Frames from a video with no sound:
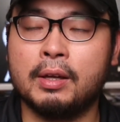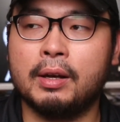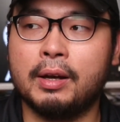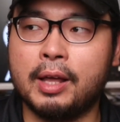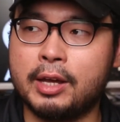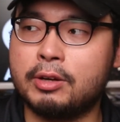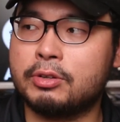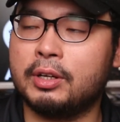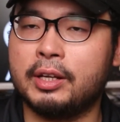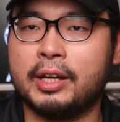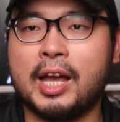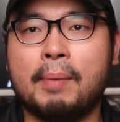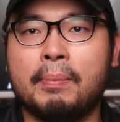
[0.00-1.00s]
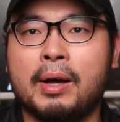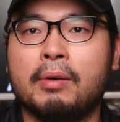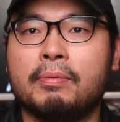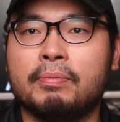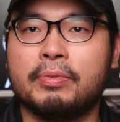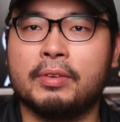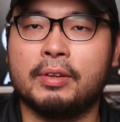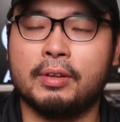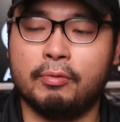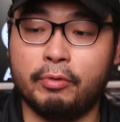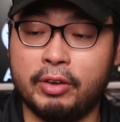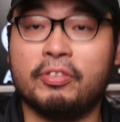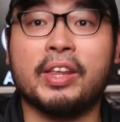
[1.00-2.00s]
They usually come out
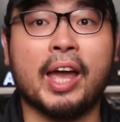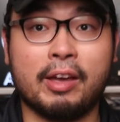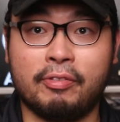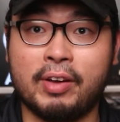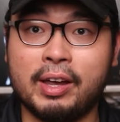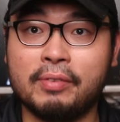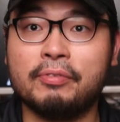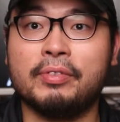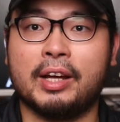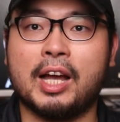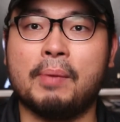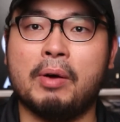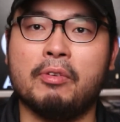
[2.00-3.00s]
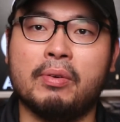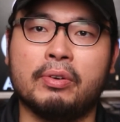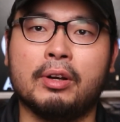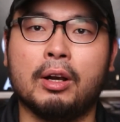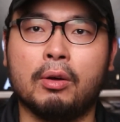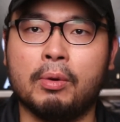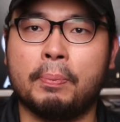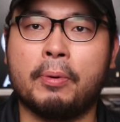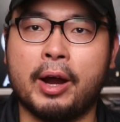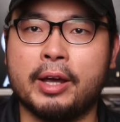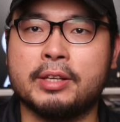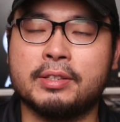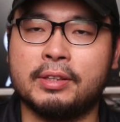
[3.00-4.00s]
with the i5. They come out with a lower
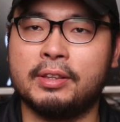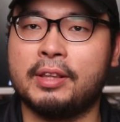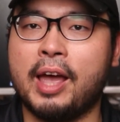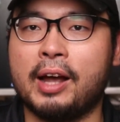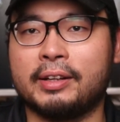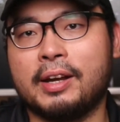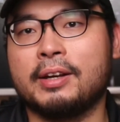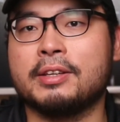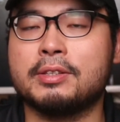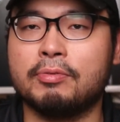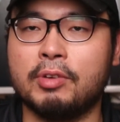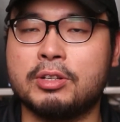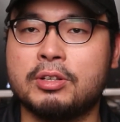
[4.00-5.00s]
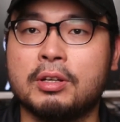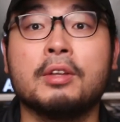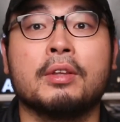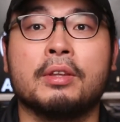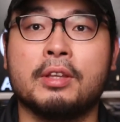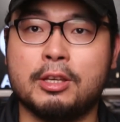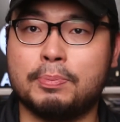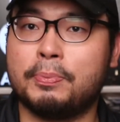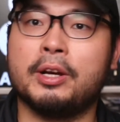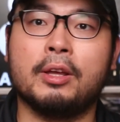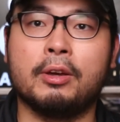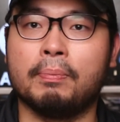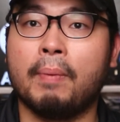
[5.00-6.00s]
price tag than this, which is
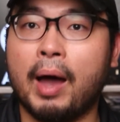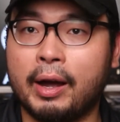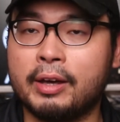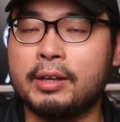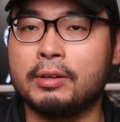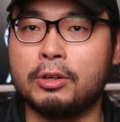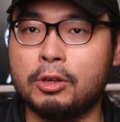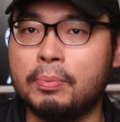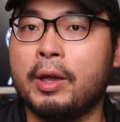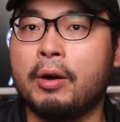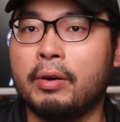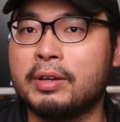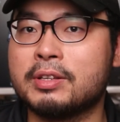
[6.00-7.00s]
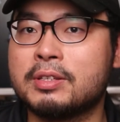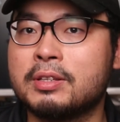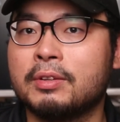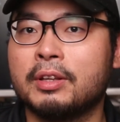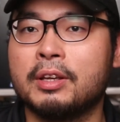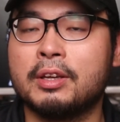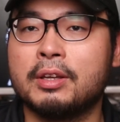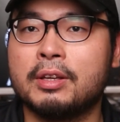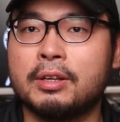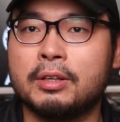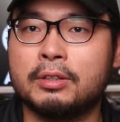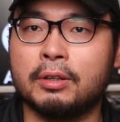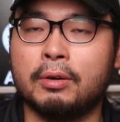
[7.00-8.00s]
pretty good bargain, to be honest.
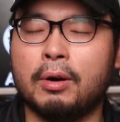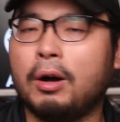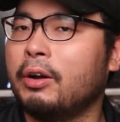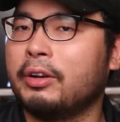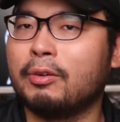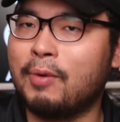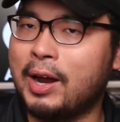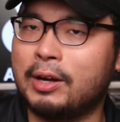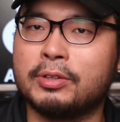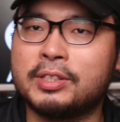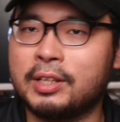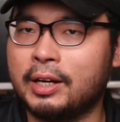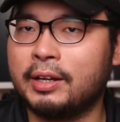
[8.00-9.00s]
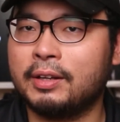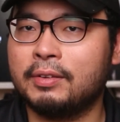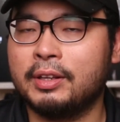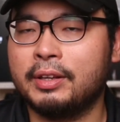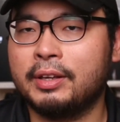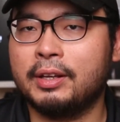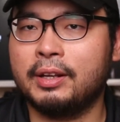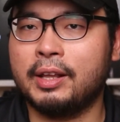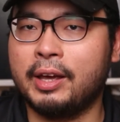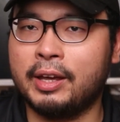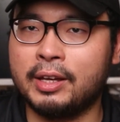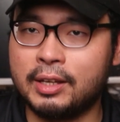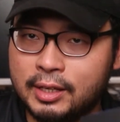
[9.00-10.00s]
So on the value side,
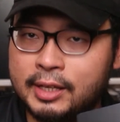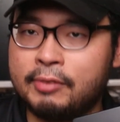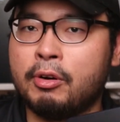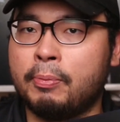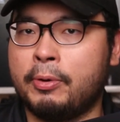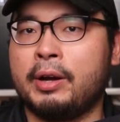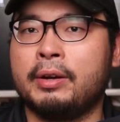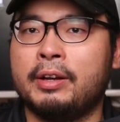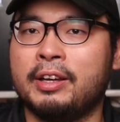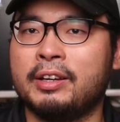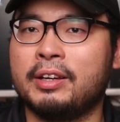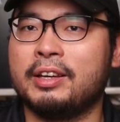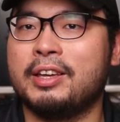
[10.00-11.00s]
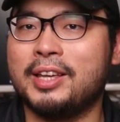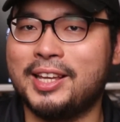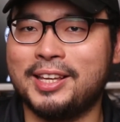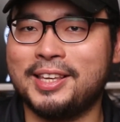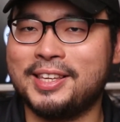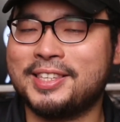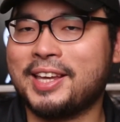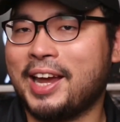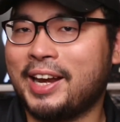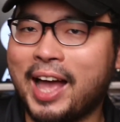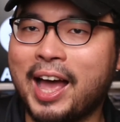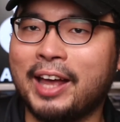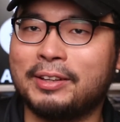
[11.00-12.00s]
the EVO branding is
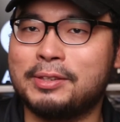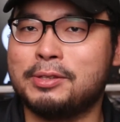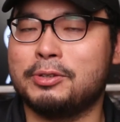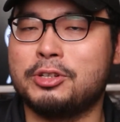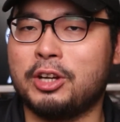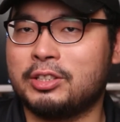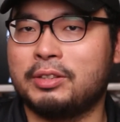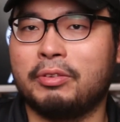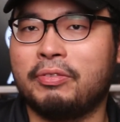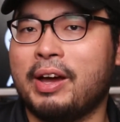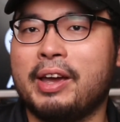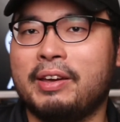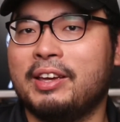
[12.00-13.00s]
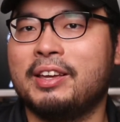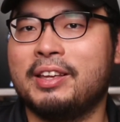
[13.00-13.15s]
kind of hard to justify.